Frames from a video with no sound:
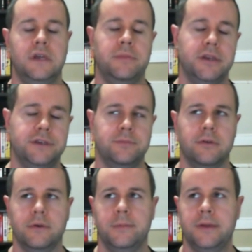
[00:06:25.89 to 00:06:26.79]
application
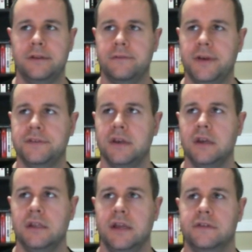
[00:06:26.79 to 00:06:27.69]
programming interface
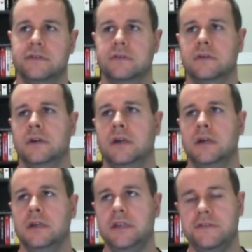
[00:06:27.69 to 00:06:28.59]
that's uh,